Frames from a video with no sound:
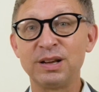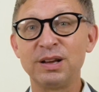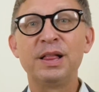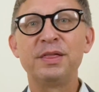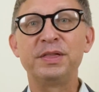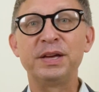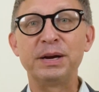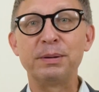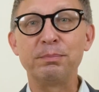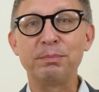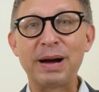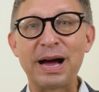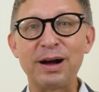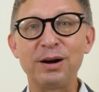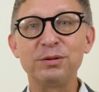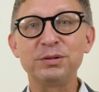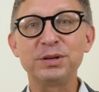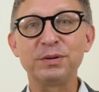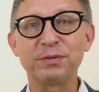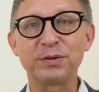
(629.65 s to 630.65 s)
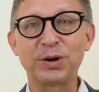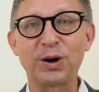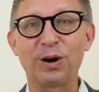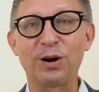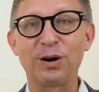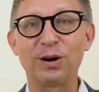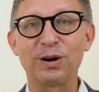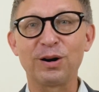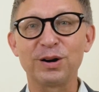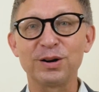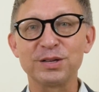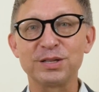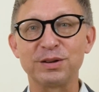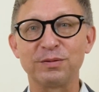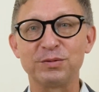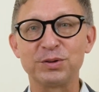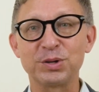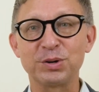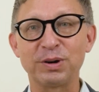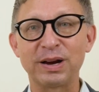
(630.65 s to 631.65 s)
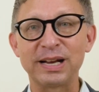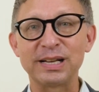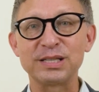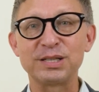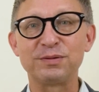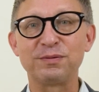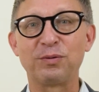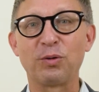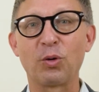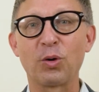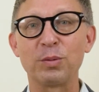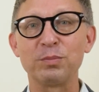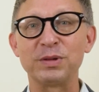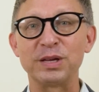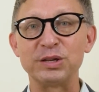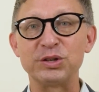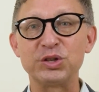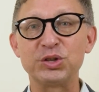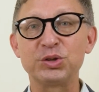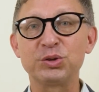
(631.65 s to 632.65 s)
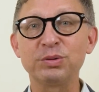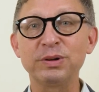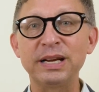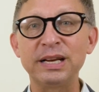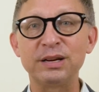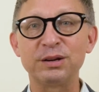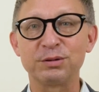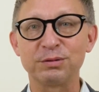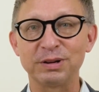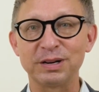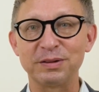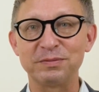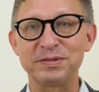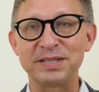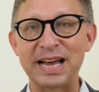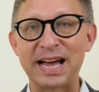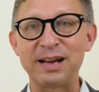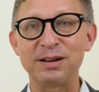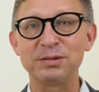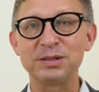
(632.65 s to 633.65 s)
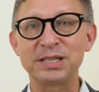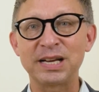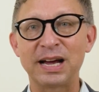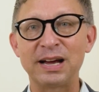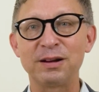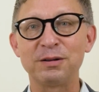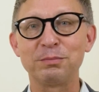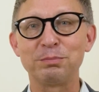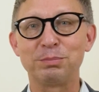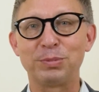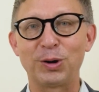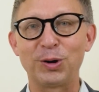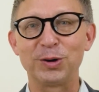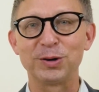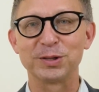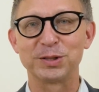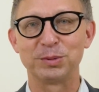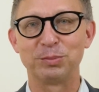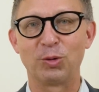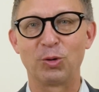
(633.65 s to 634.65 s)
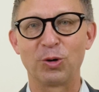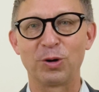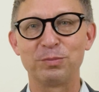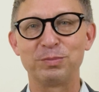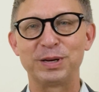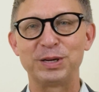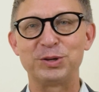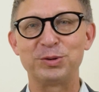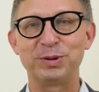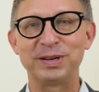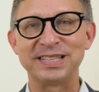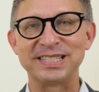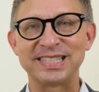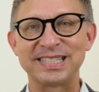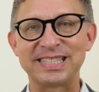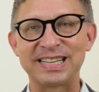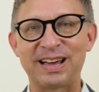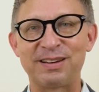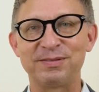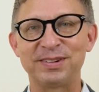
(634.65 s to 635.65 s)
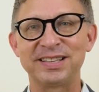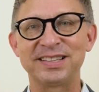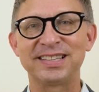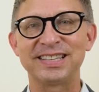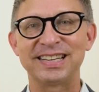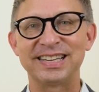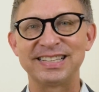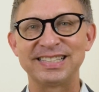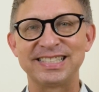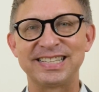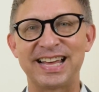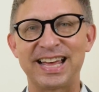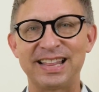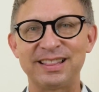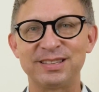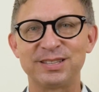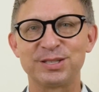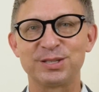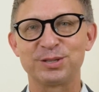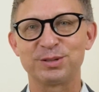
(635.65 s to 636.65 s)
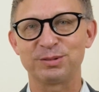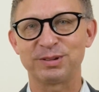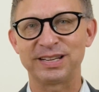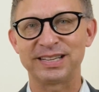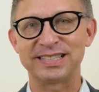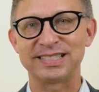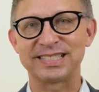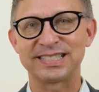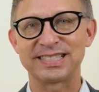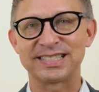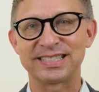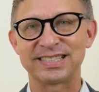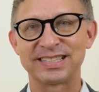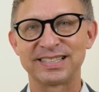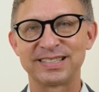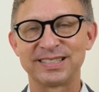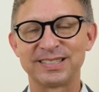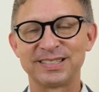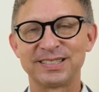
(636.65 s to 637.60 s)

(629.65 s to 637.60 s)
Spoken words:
The number of cars have transformed the street grid of downtown Baltimore between 7th and 10th Streets.